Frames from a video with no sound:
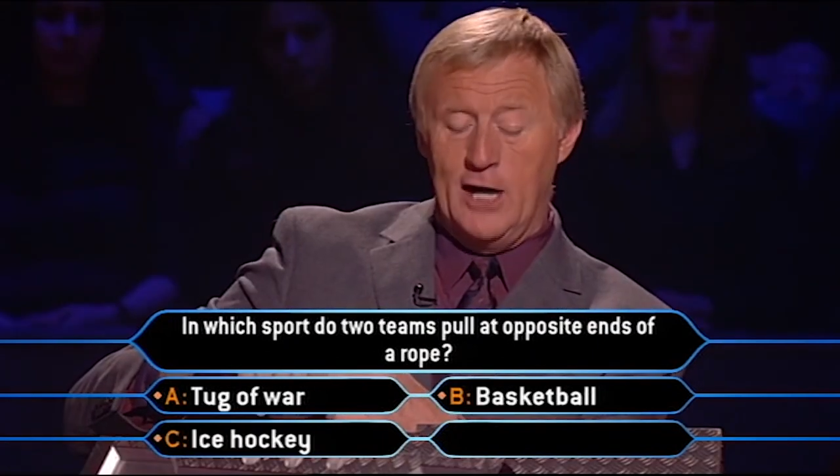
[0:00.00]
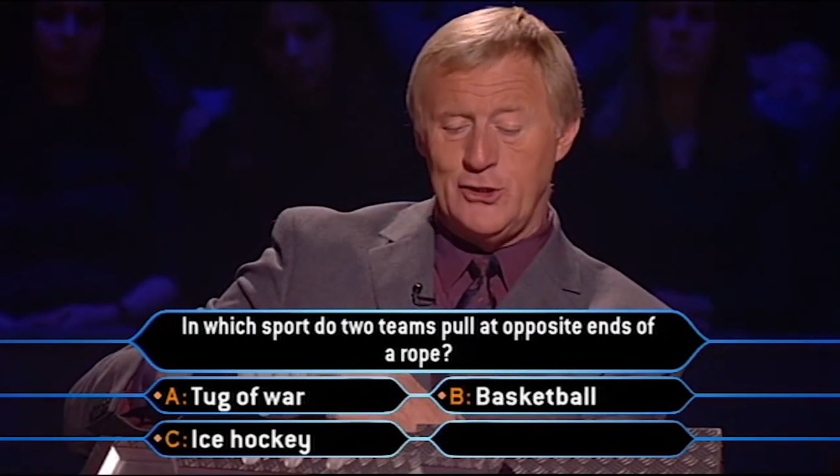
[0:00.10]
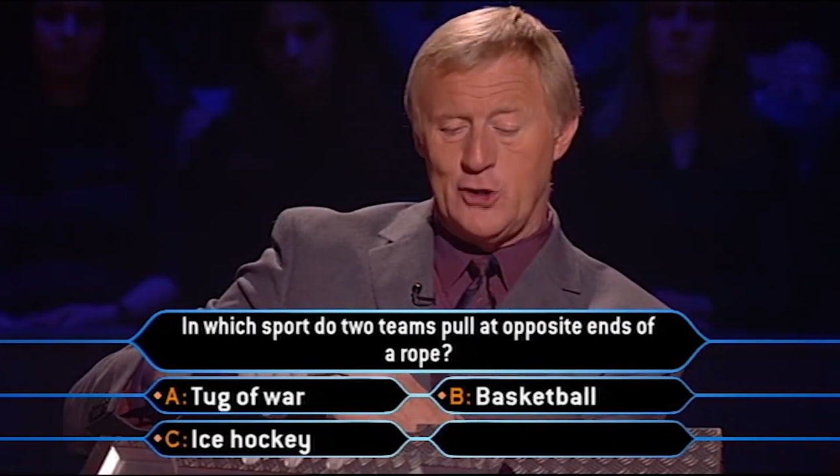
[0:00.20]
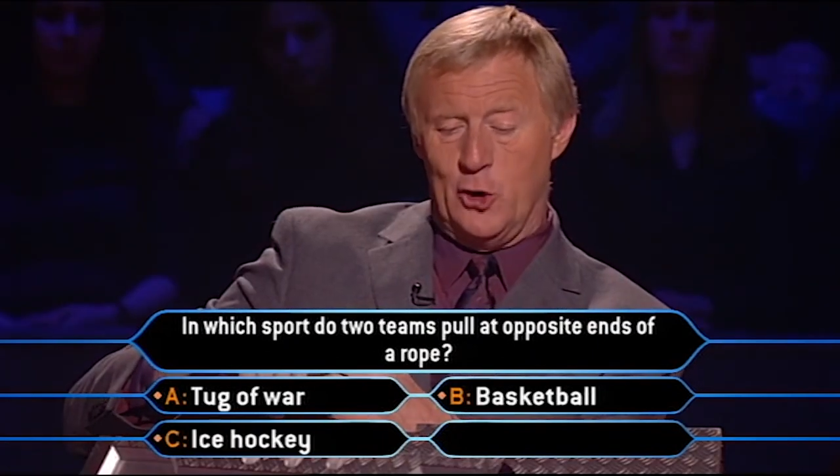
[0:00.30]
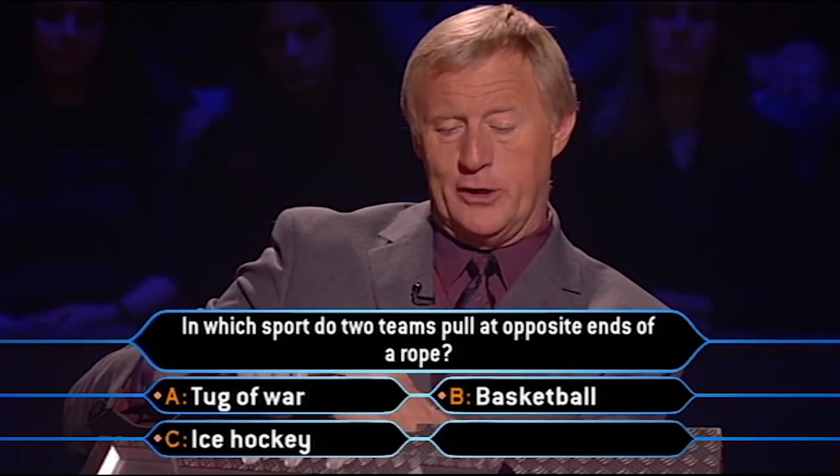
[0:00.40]

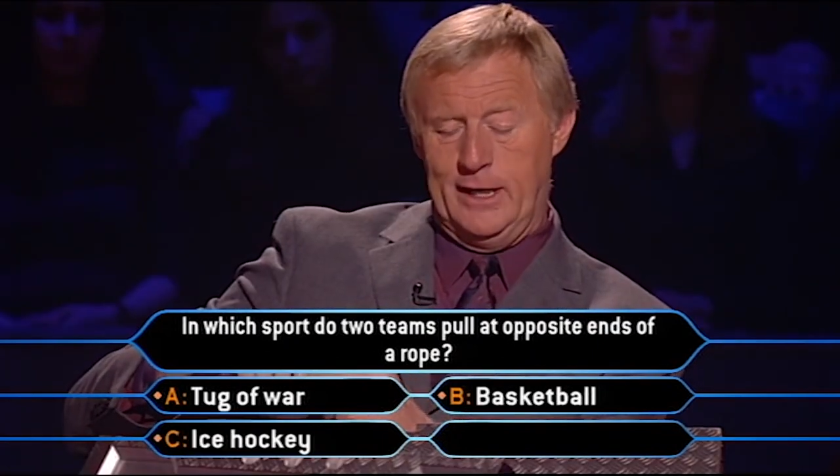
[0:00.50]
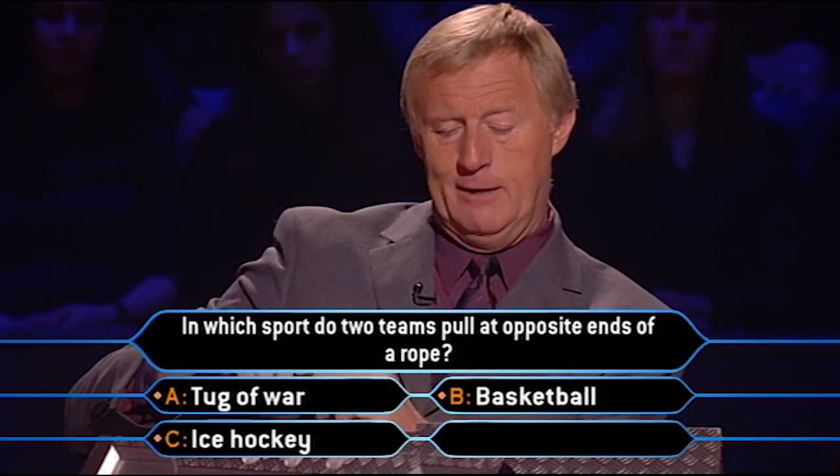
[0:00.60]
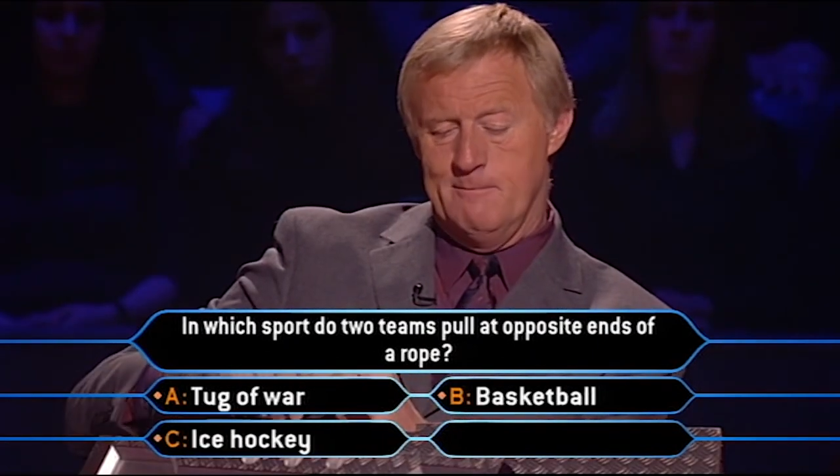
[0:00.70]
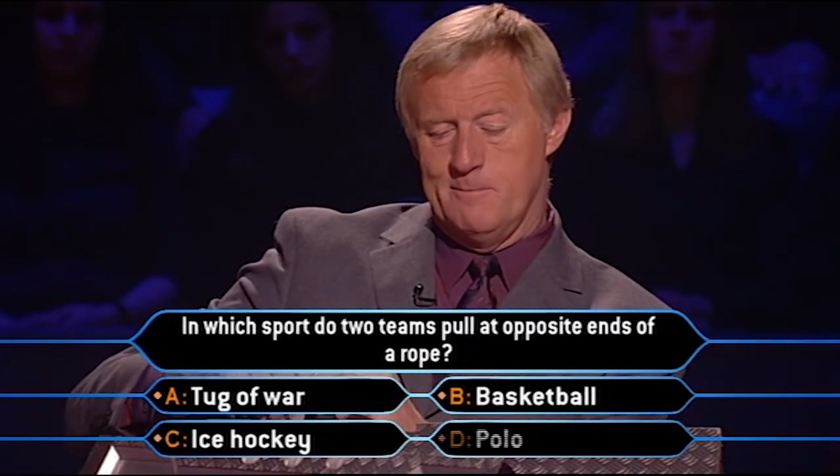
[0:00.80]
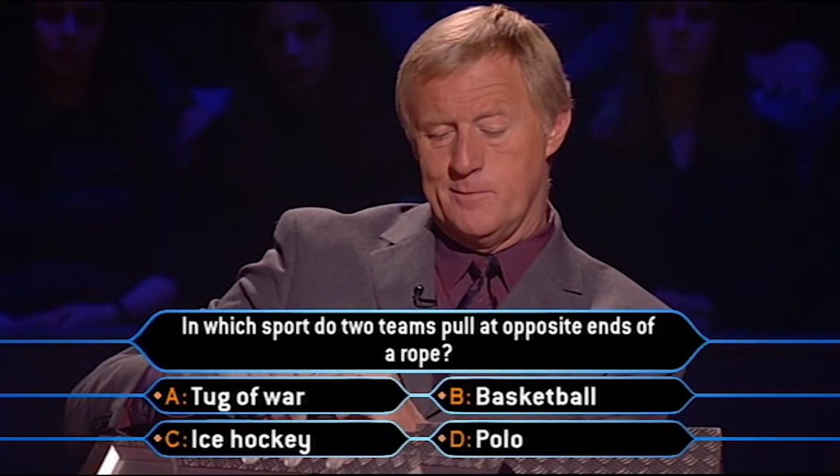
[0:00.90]
ice
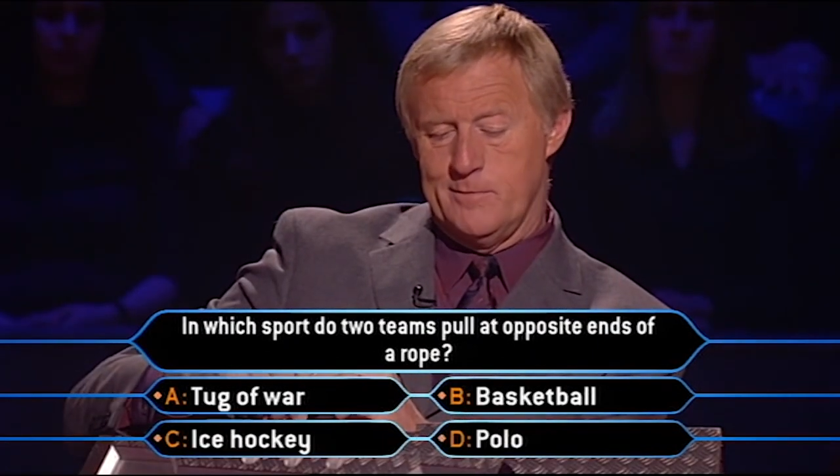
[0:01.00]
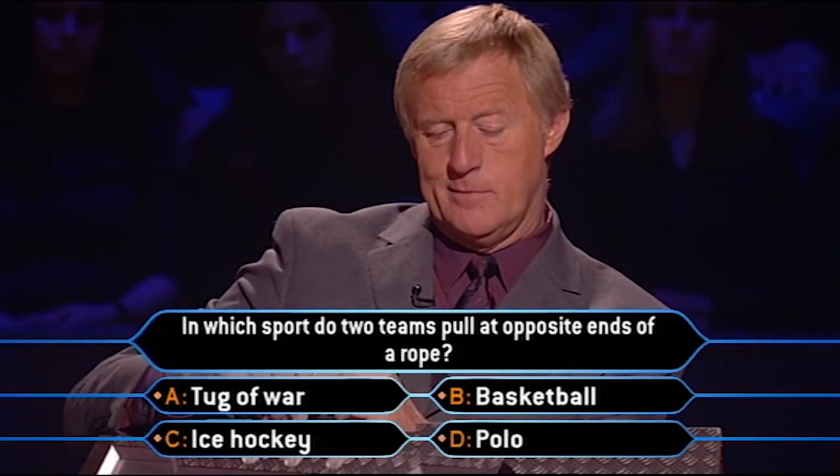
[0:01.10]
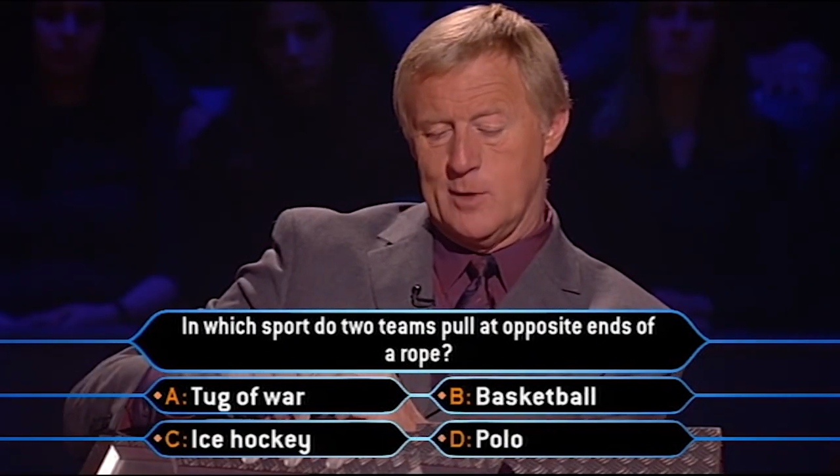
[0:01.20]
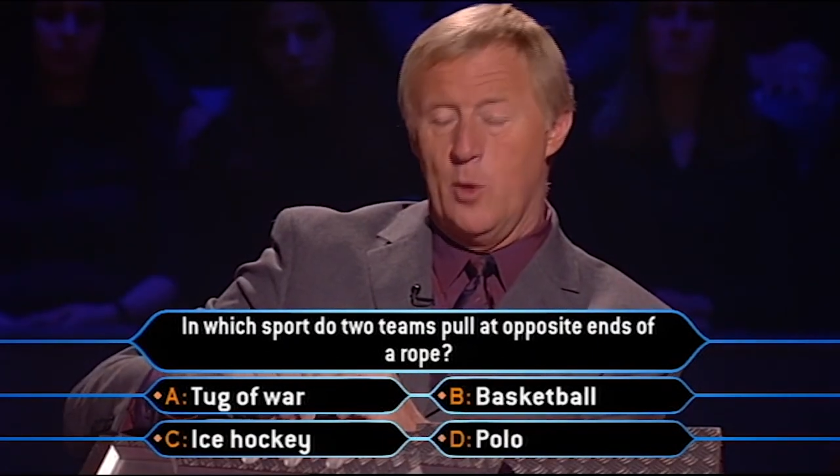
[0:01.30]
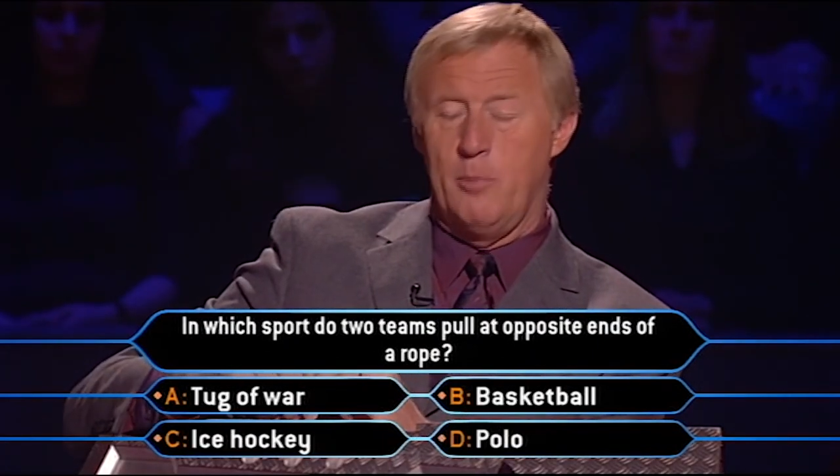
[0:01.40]
hockey,
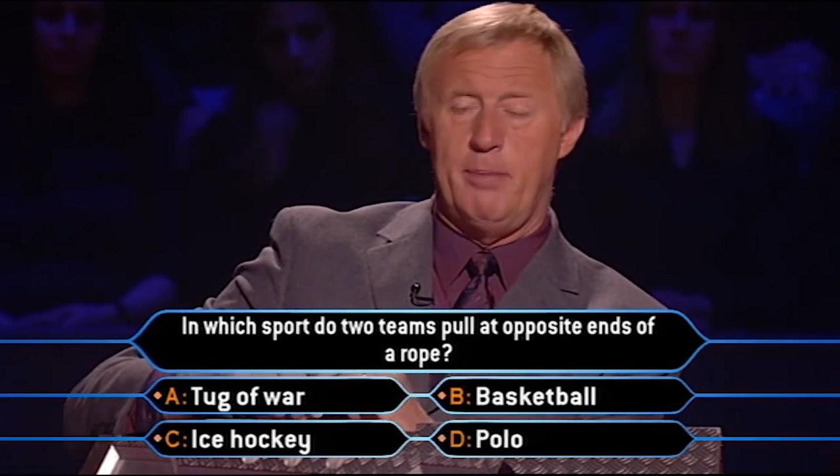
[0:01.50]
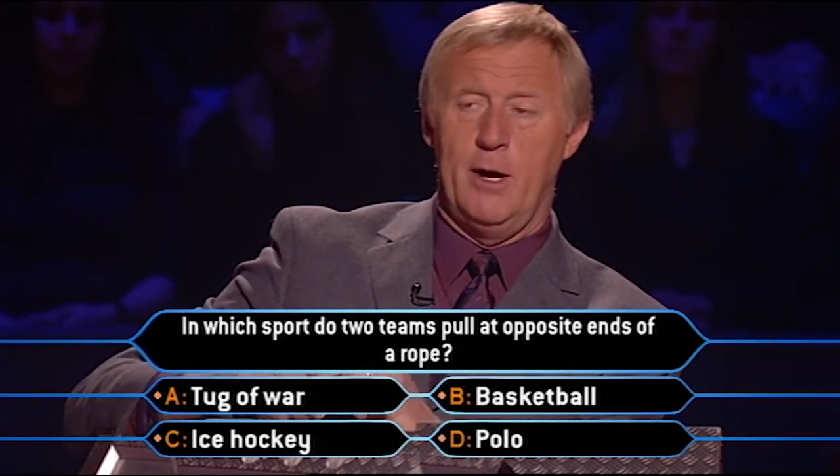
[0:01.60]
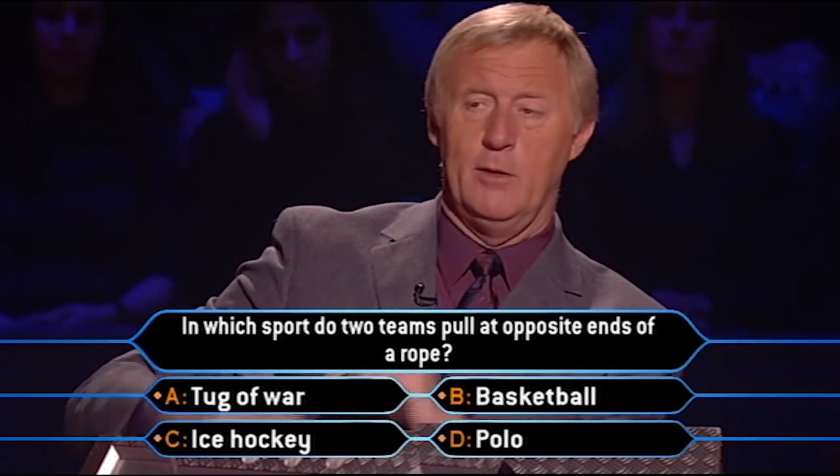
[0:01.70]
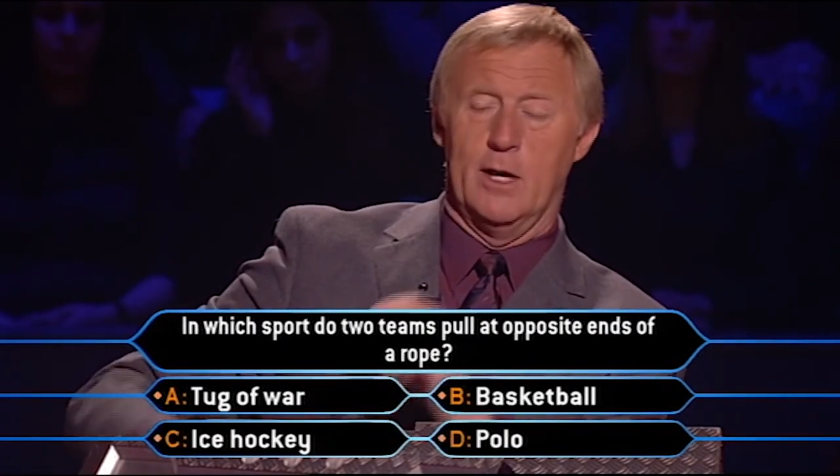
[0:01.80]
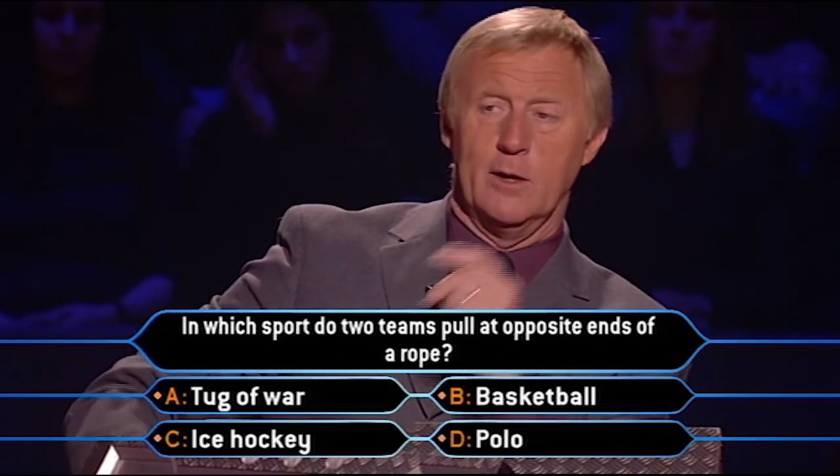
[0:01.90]
or
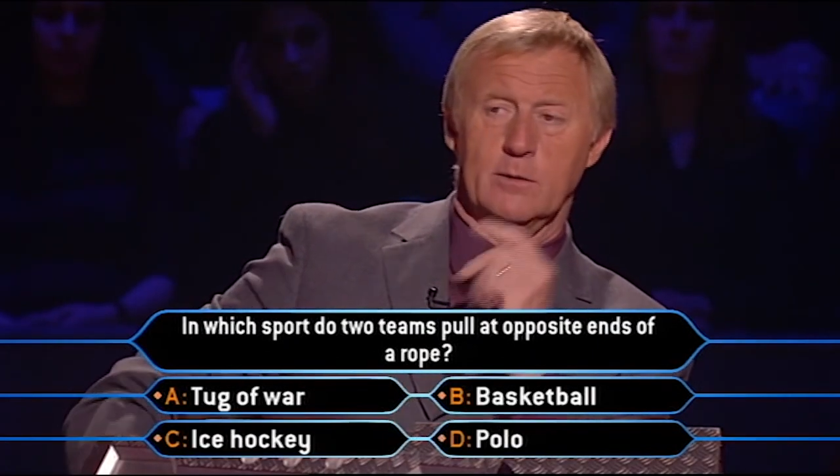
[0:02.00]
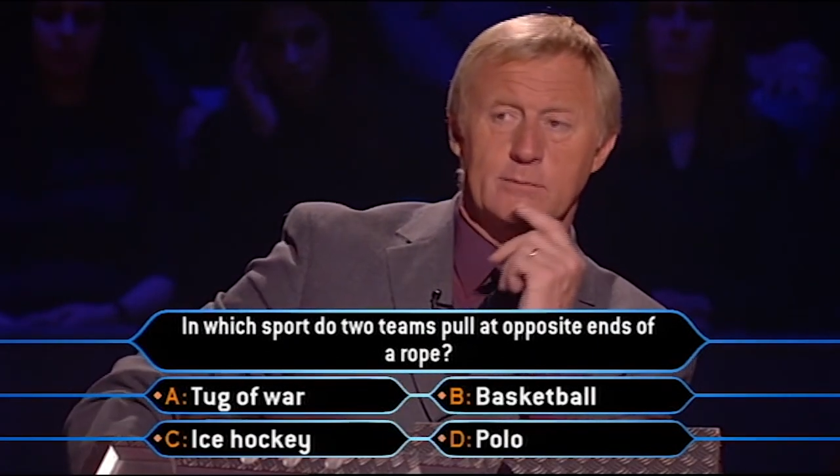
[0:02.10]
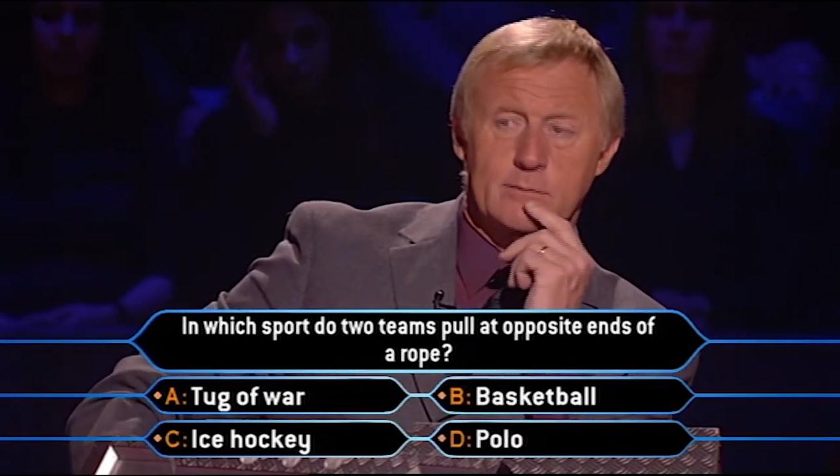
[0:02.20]
polo?